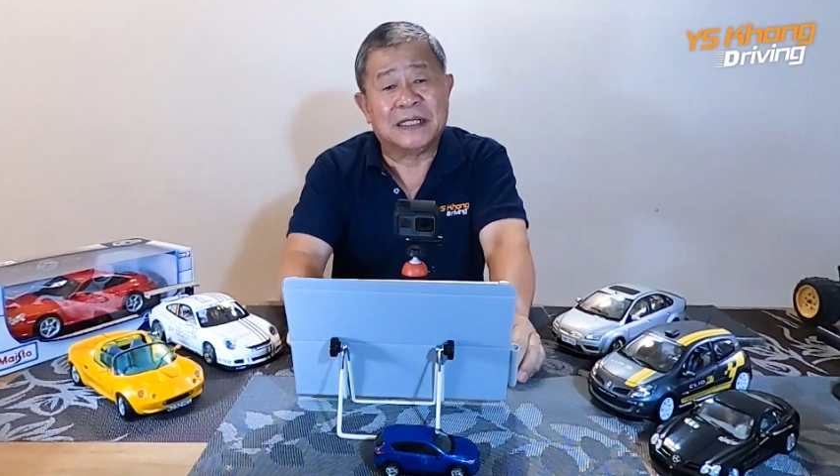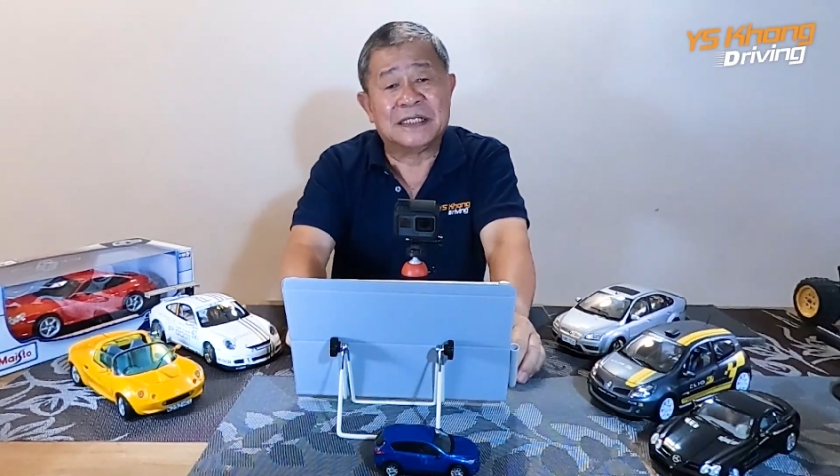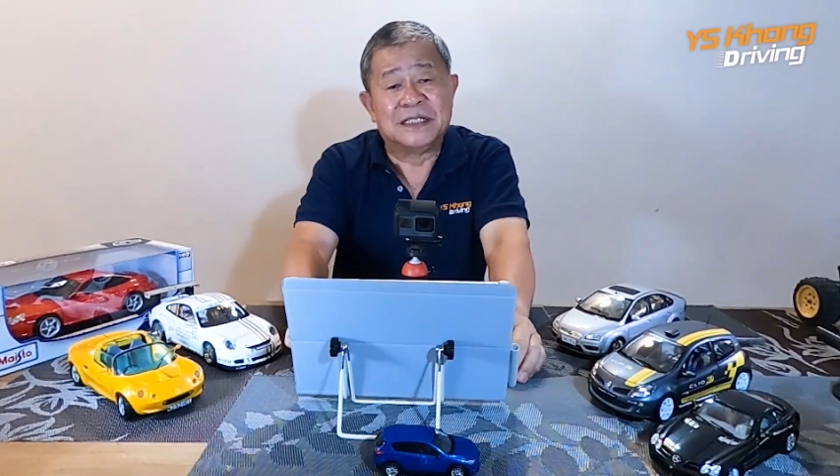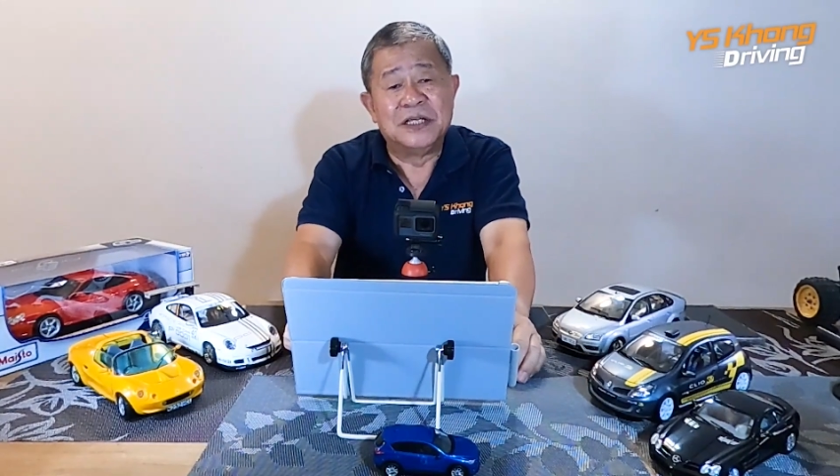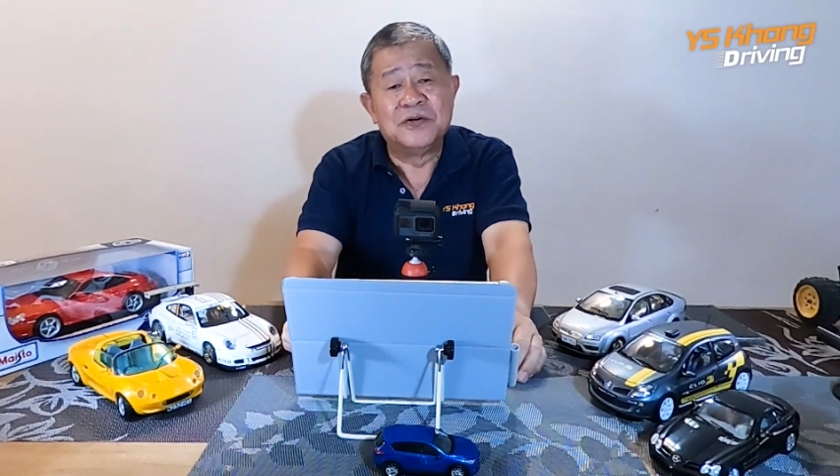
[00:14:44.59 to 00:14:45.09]

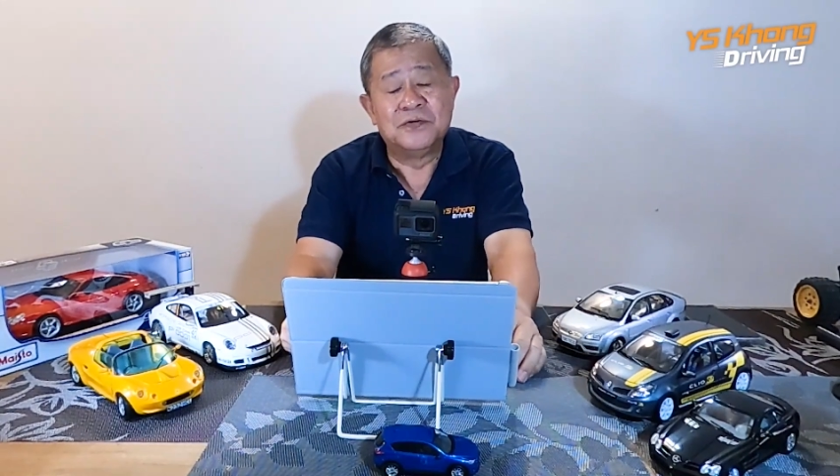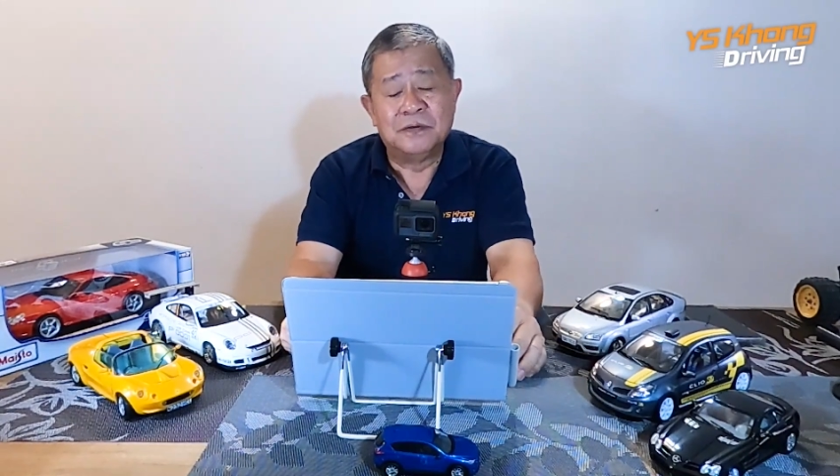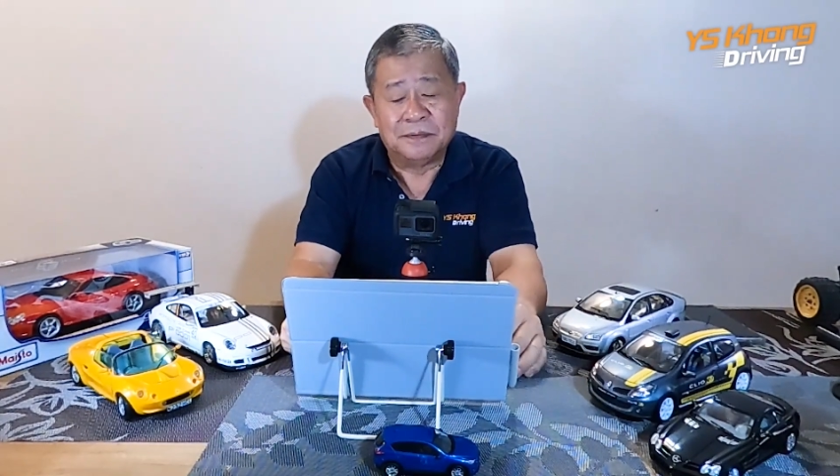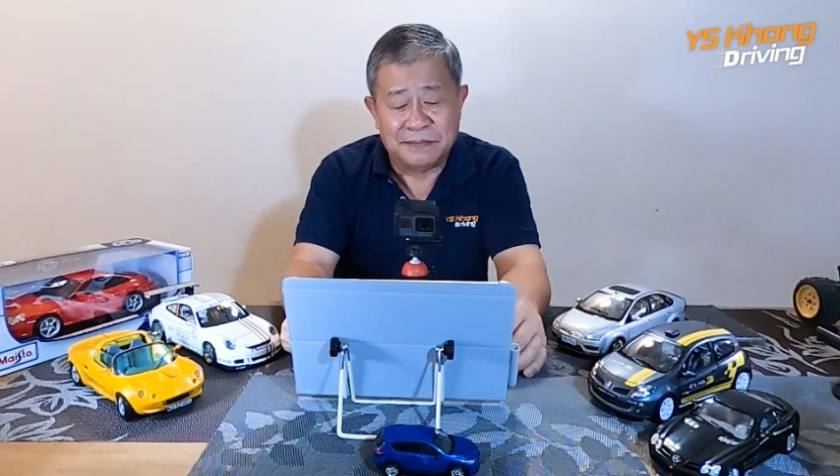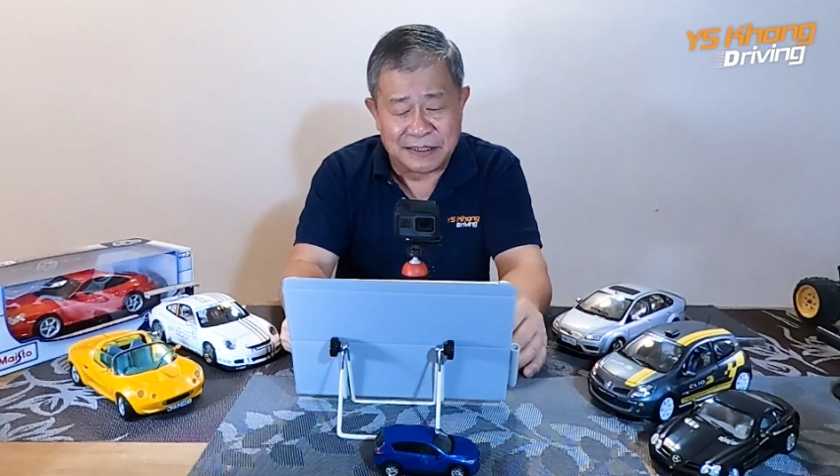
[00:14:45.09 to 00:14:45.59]
this
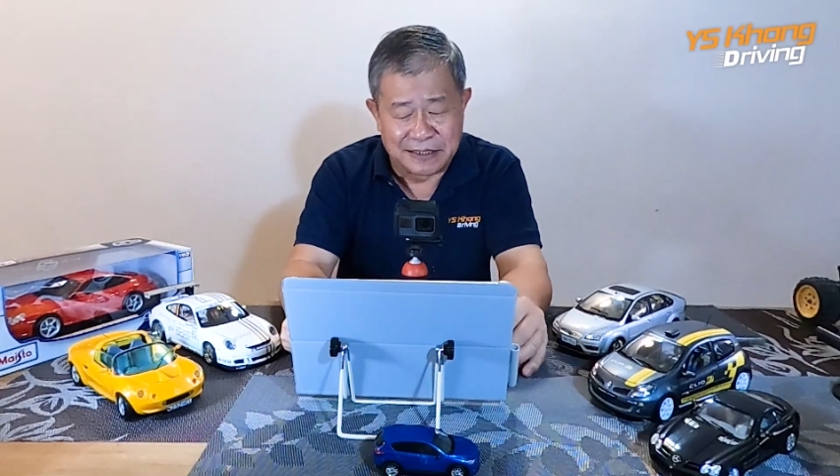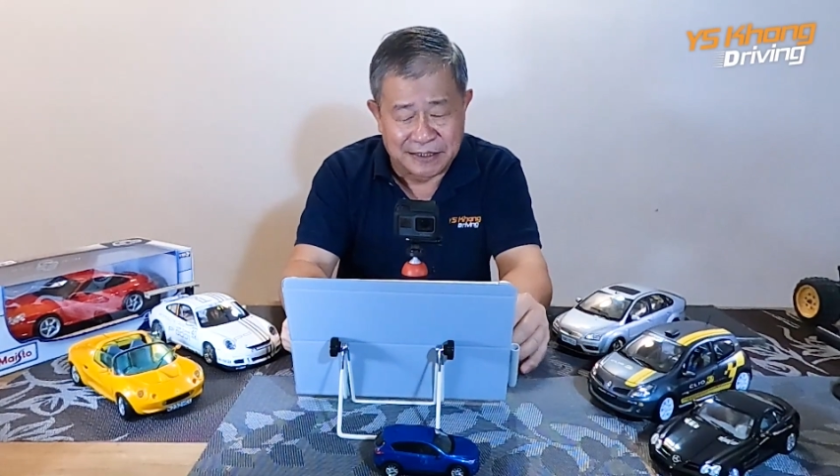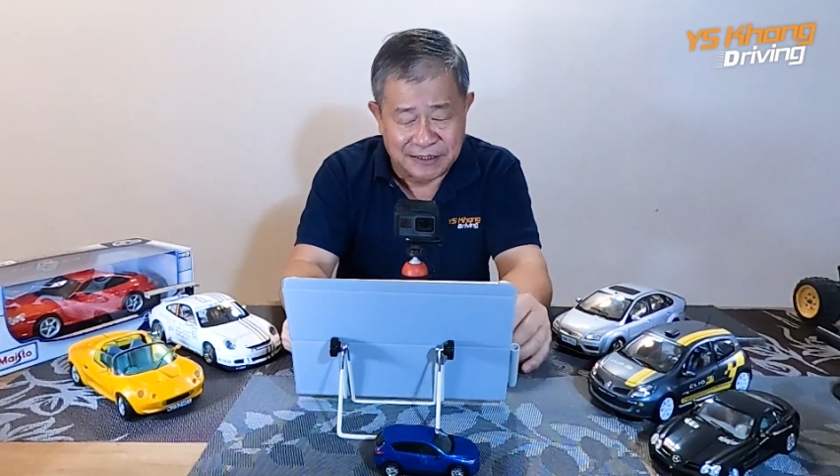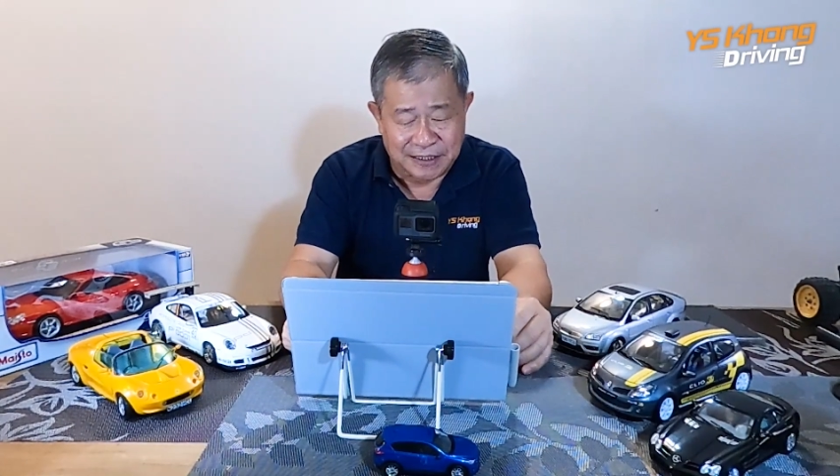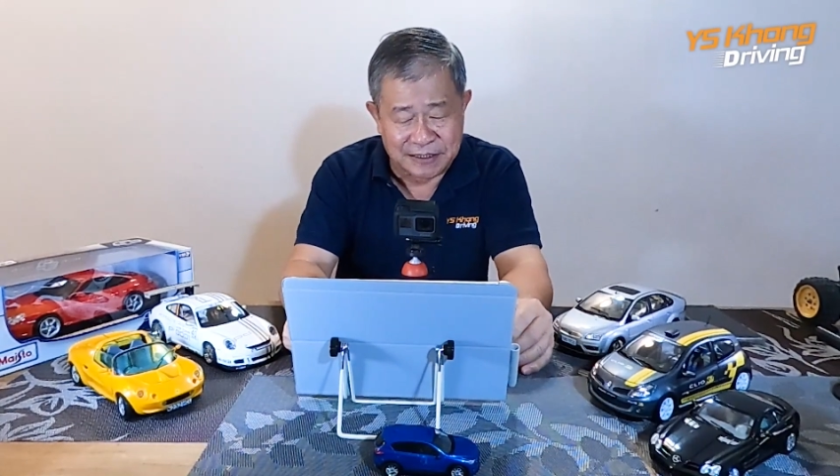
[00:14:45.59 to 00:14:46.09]
new Mazda
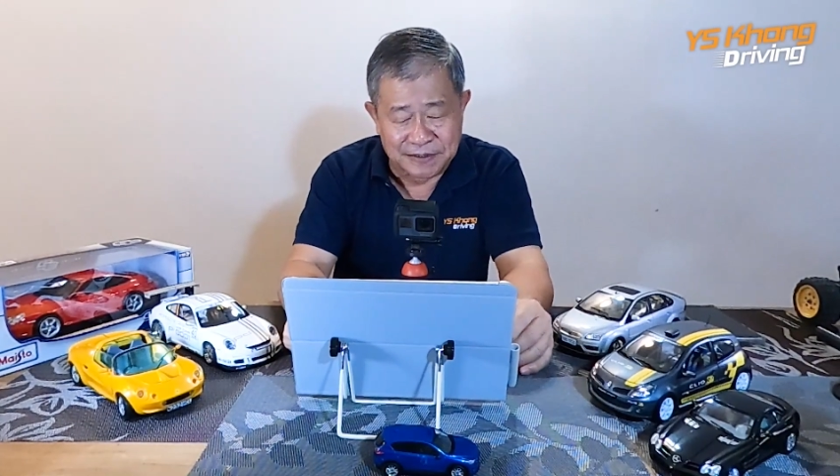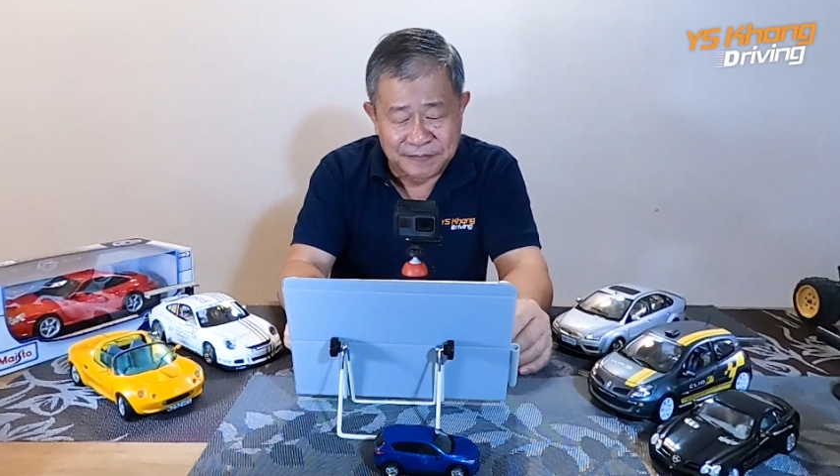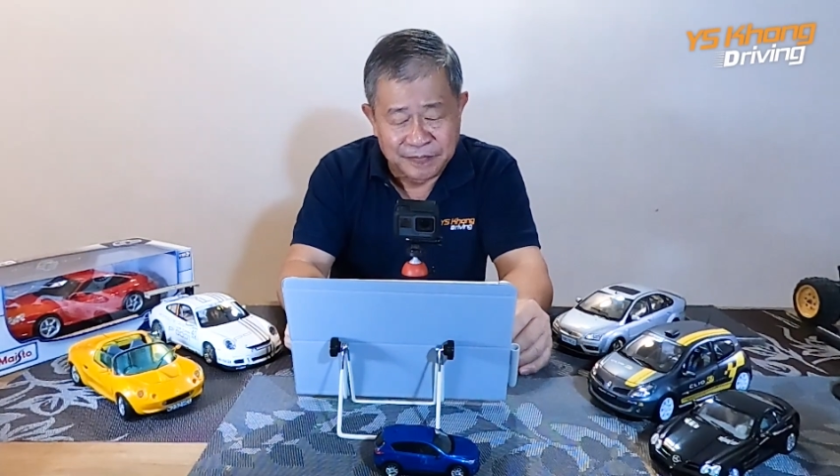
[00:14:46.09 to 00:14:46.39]
6?